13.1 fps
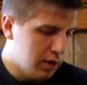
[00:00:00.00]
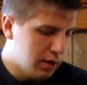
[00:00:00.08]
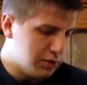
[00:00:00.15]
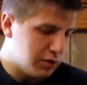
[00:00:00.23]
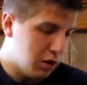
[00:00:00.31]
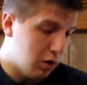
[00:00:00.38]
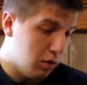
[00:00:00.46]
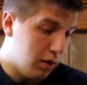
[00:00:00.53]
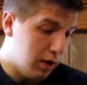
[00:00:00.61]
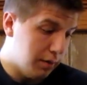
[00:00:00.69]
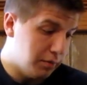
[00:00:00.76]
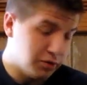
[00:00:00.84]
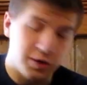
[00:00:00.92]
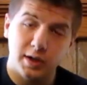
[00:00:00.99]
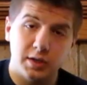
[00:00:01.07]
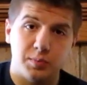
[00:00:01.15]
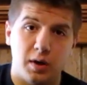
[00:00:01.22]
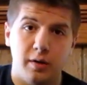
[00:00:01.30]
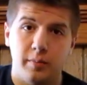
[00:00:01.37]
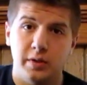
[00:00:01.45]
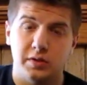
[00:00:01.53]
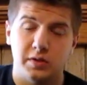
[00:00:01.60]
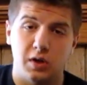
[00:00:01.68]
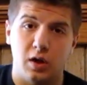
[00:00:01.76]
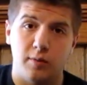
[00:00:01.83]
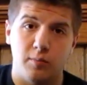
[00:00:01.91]
So the trickiest part of this
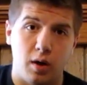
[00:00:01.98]
song